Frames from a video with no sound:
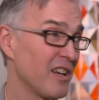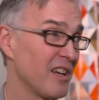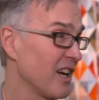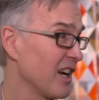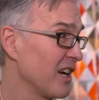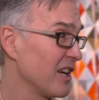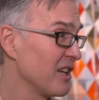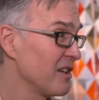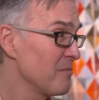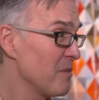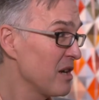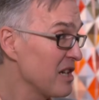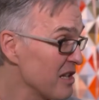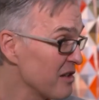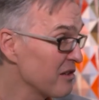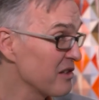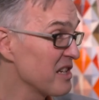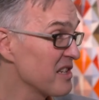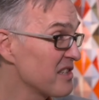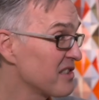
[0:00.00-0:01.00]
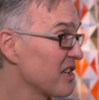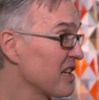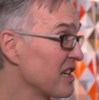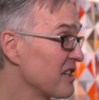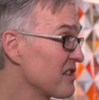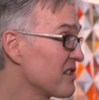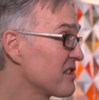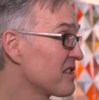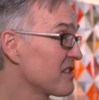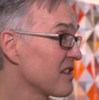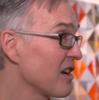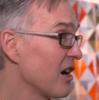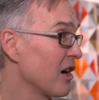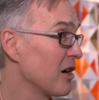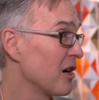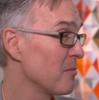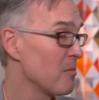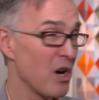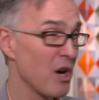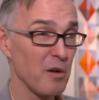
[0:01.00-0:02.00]
And many of these things
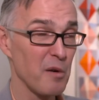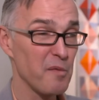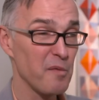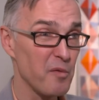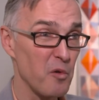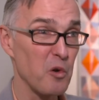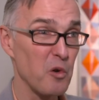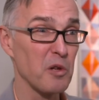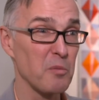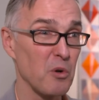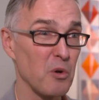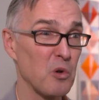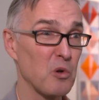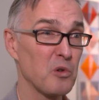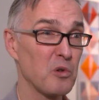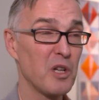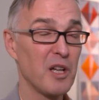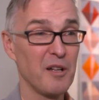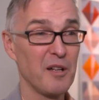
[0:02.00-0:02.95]
um, are affordable,